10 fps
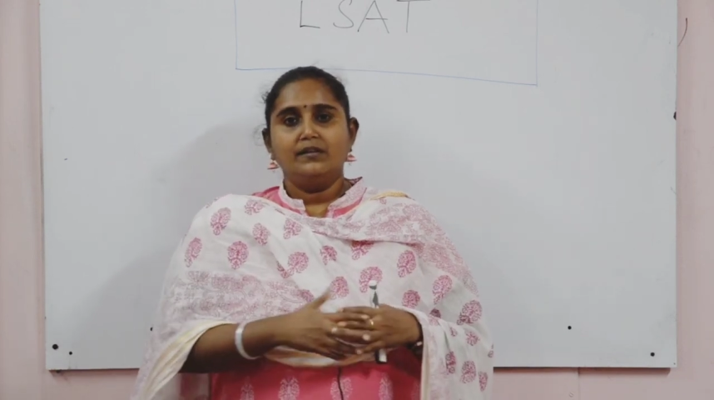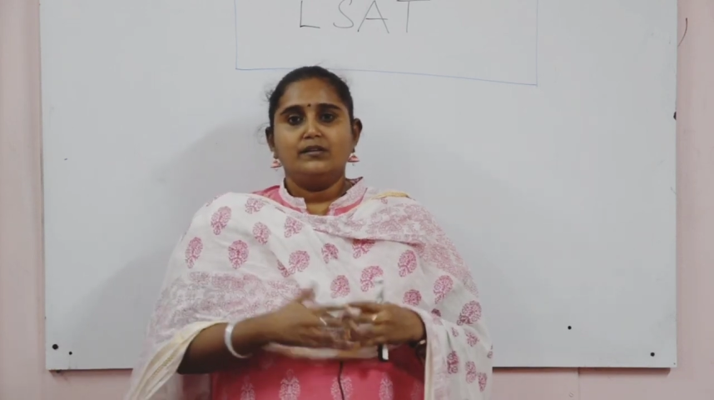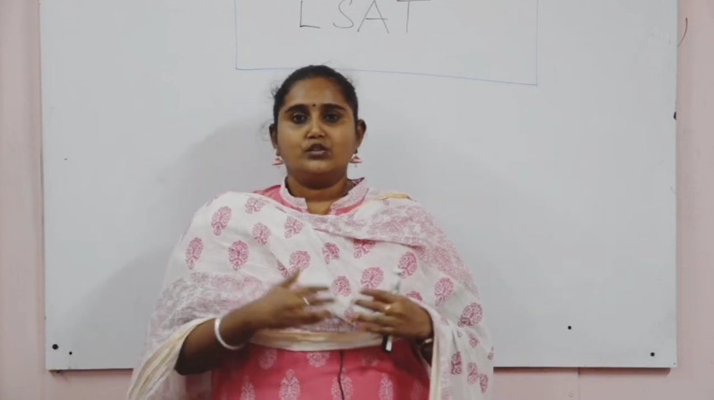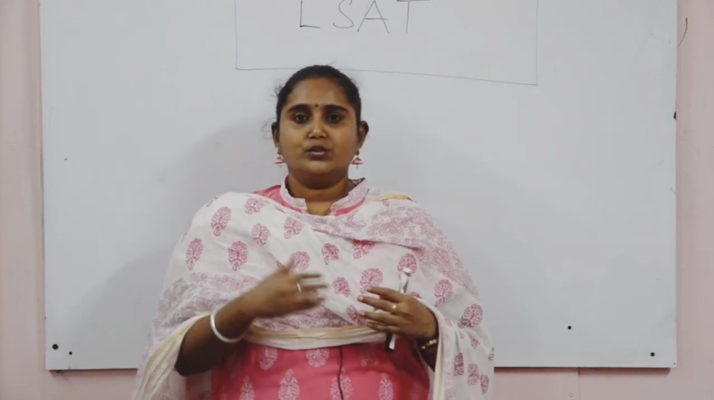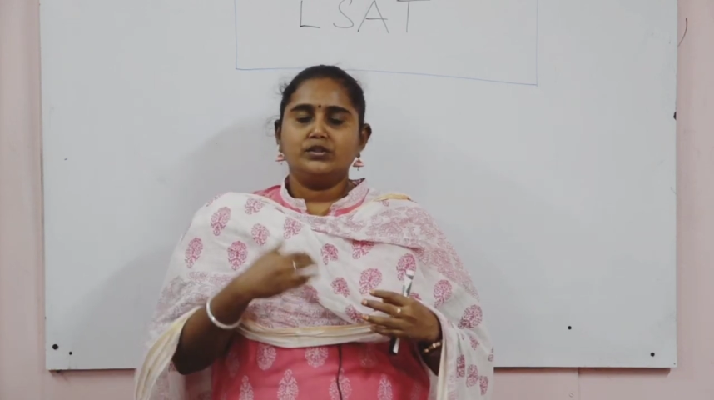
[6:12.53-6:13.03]

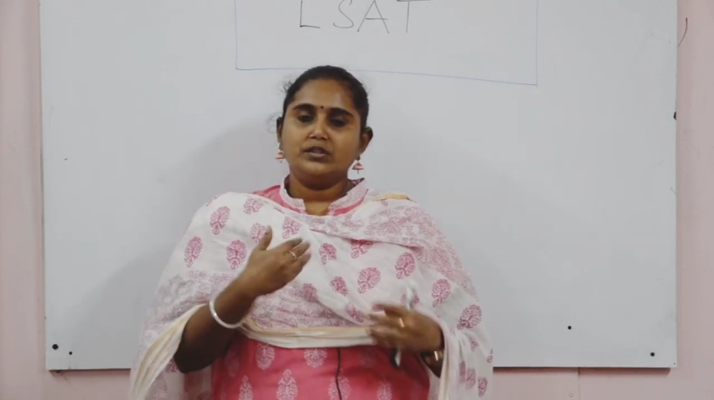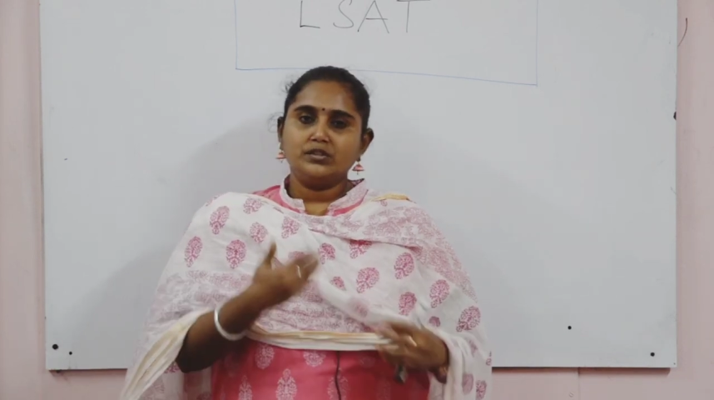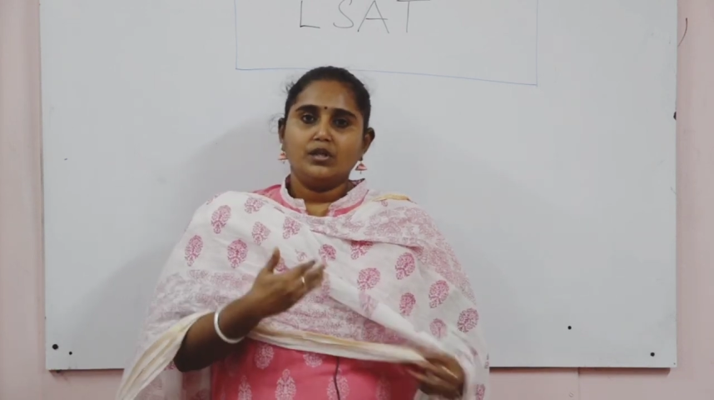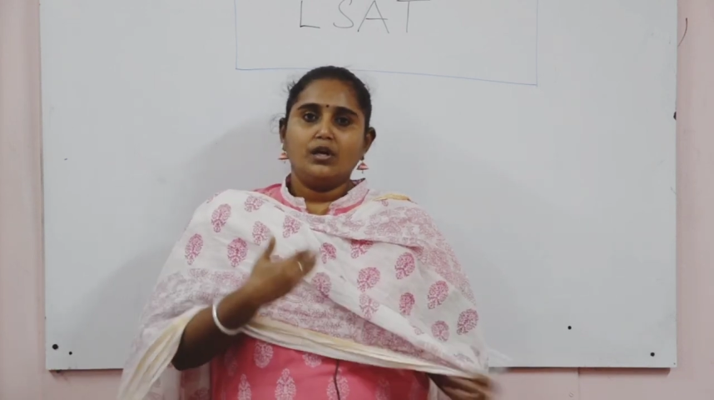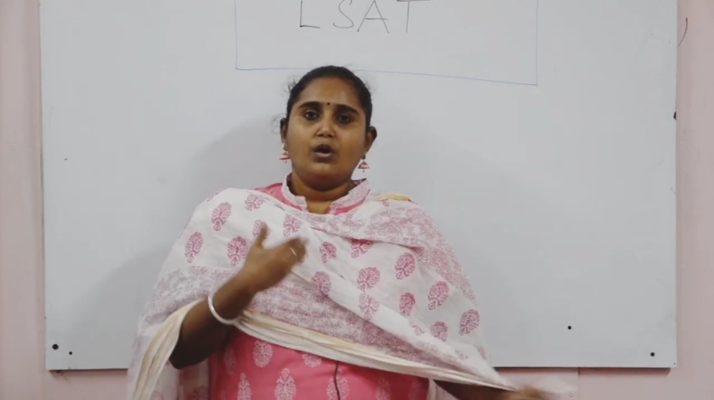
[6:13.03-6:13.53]
So
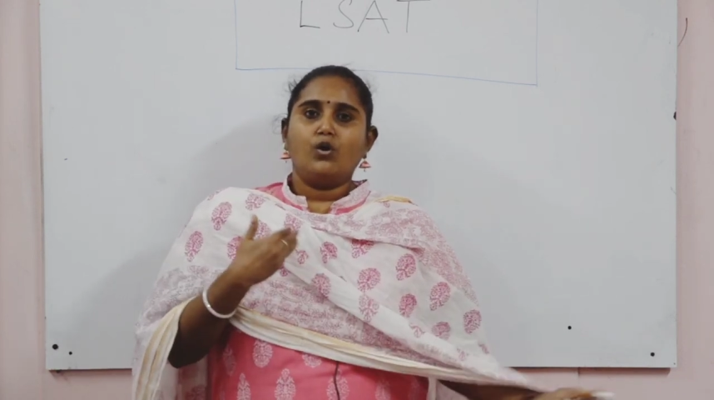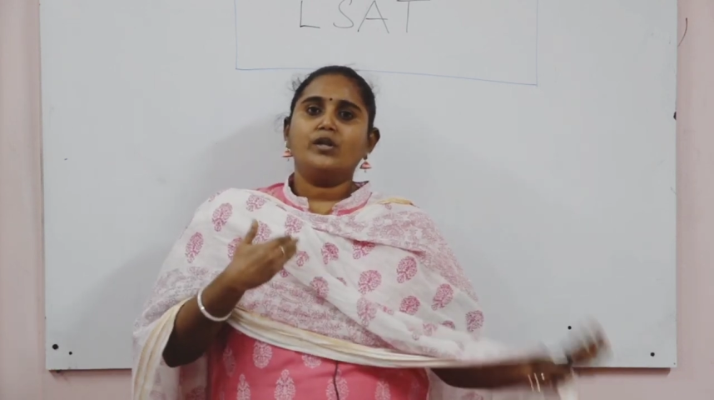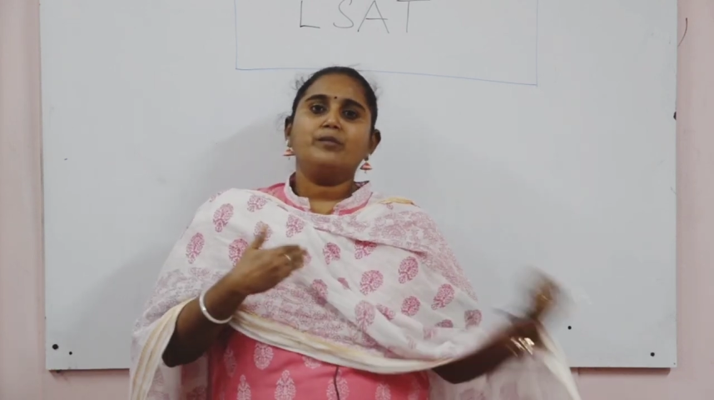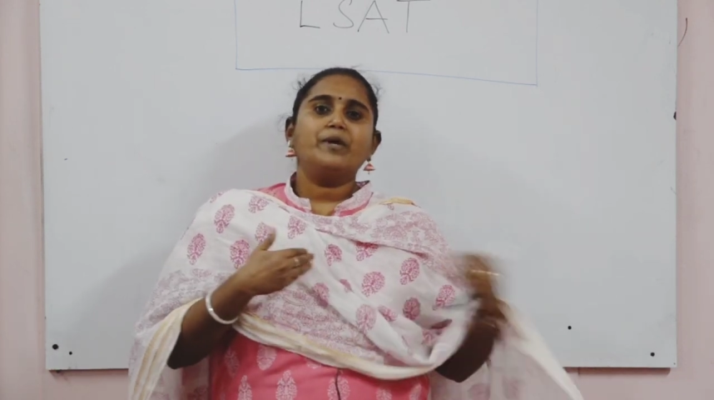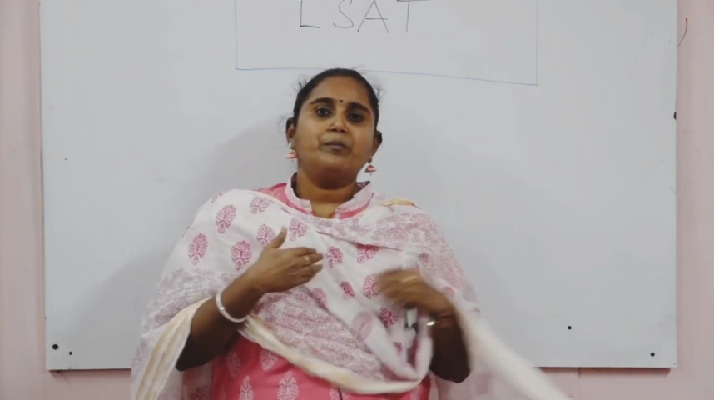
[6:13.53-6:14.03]
this
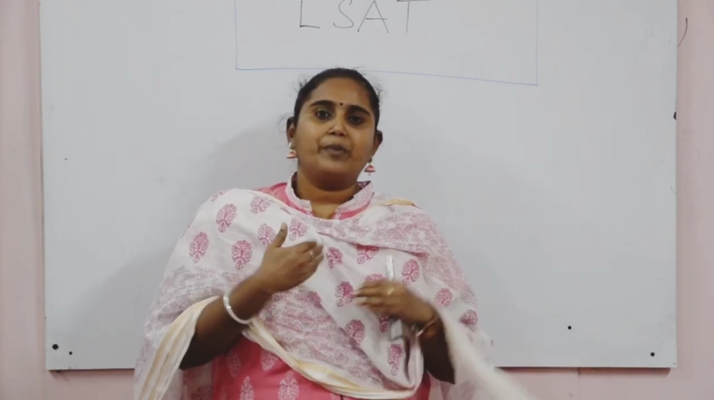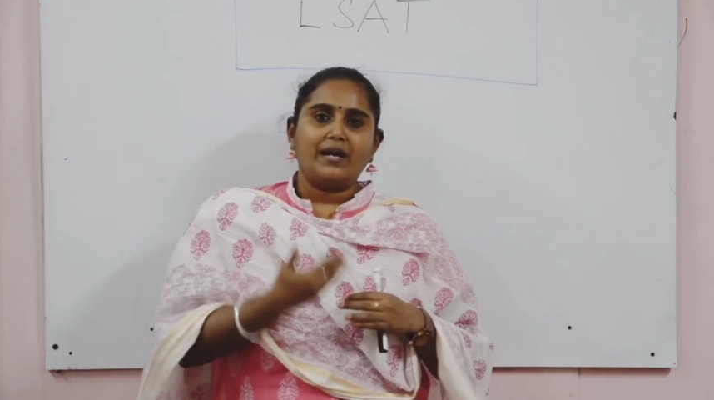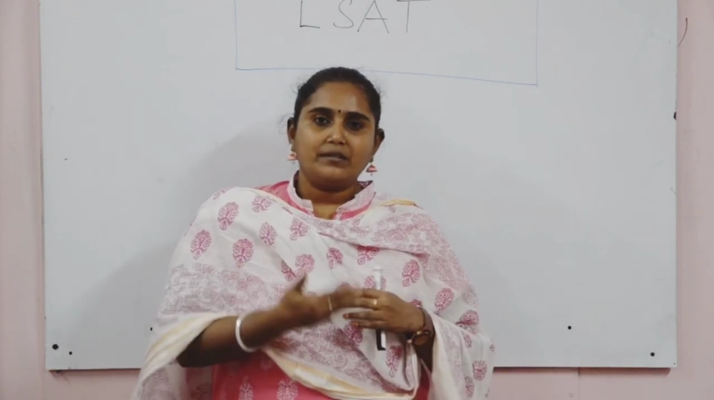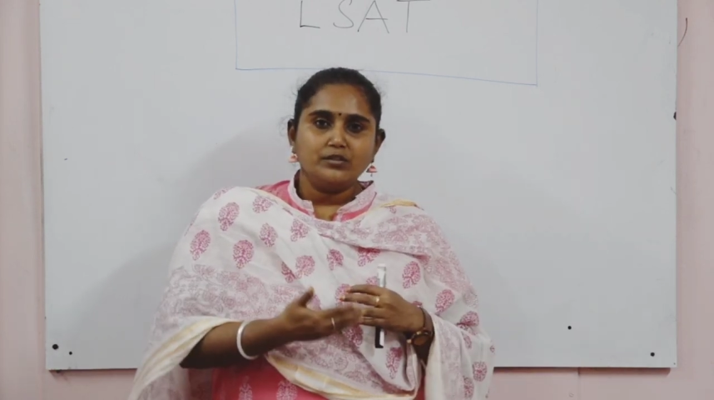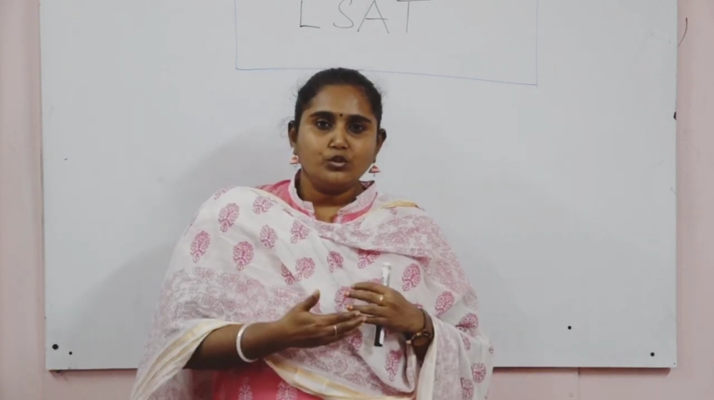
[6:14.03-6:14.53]
only by
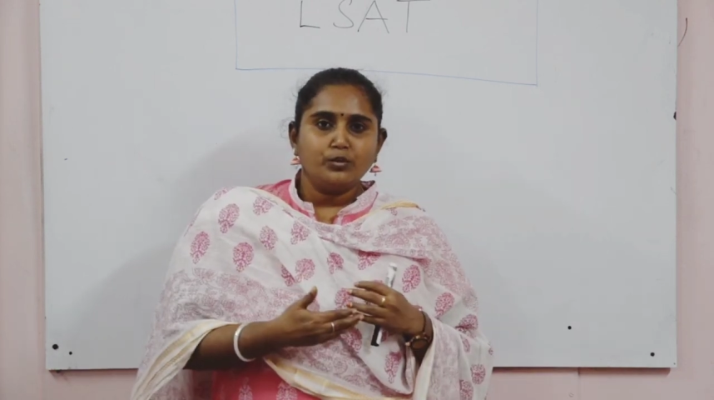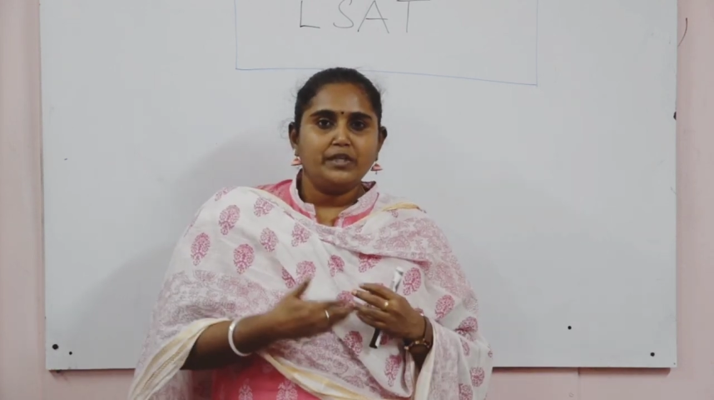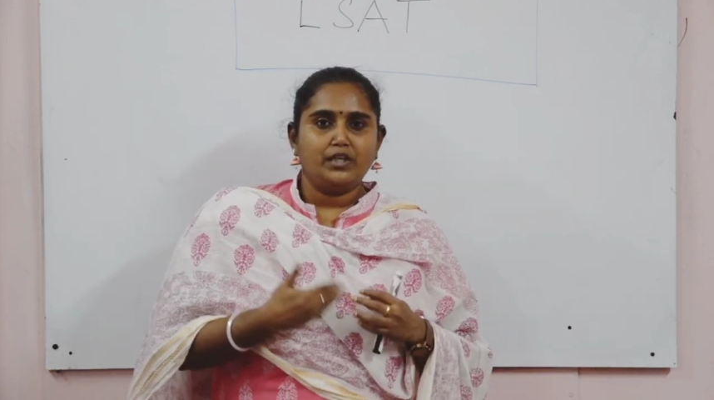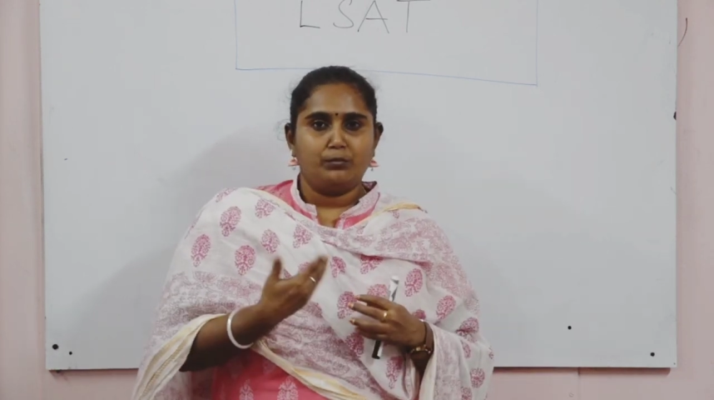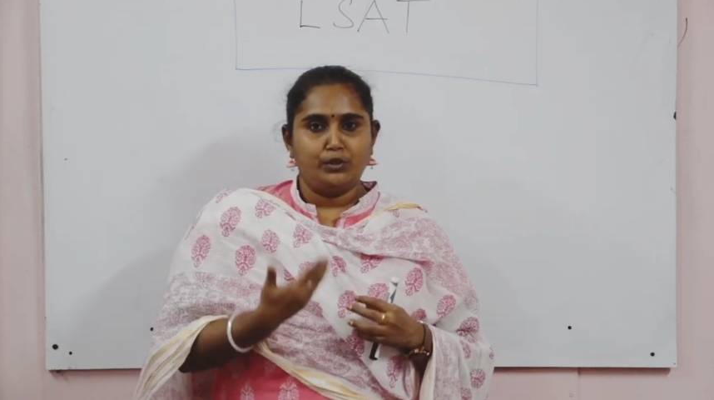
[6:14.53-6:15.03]
practice you will
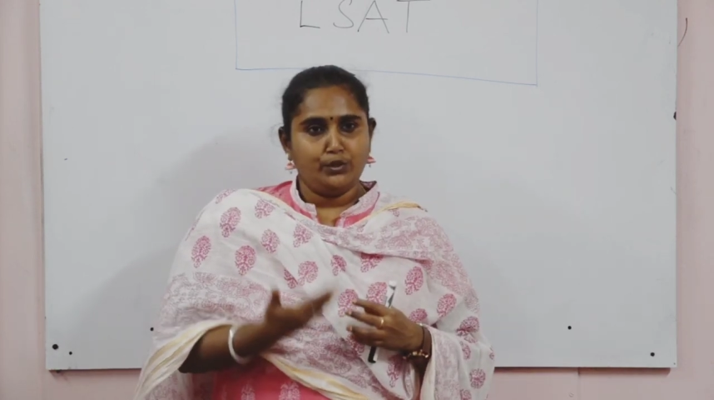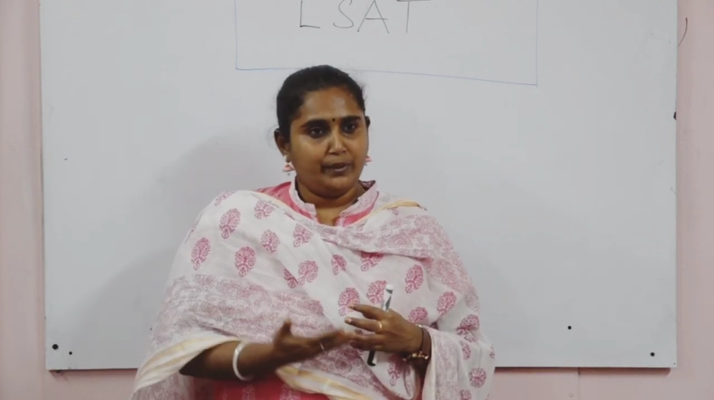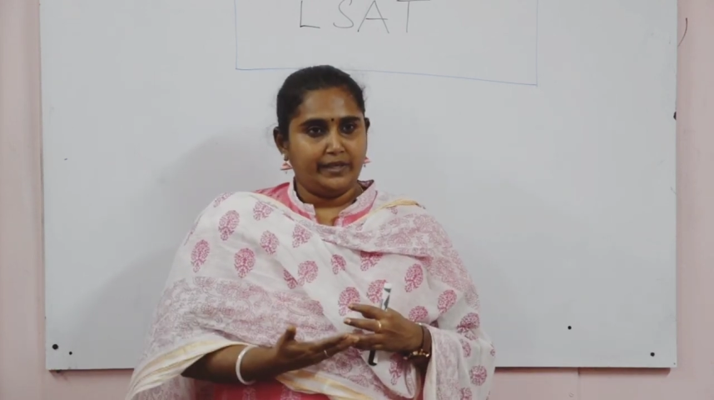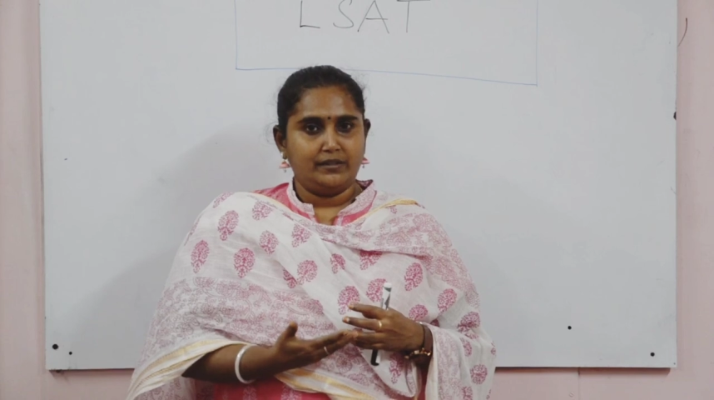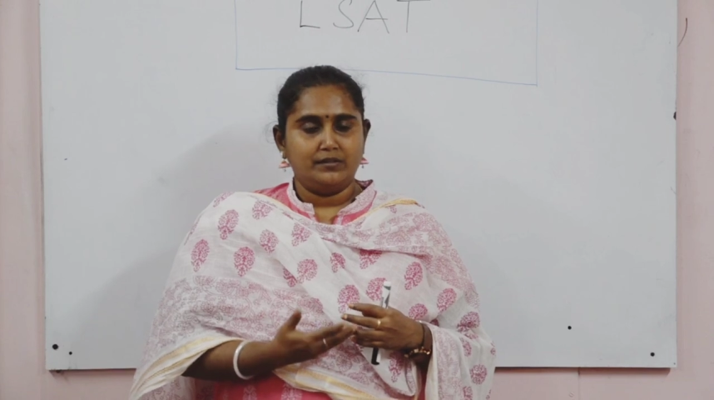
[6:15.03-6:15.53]
be able to
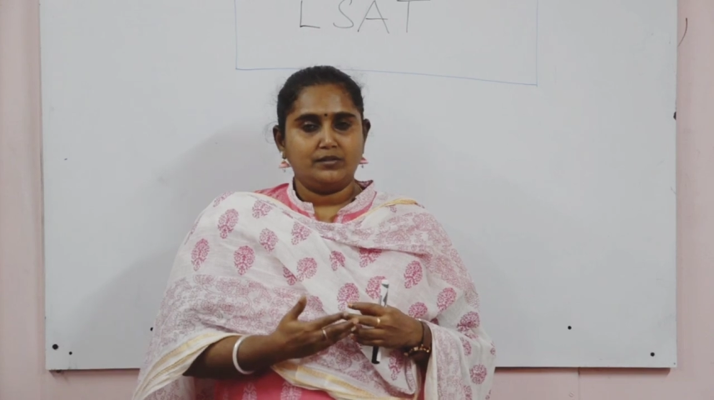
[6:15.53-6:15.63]
get it.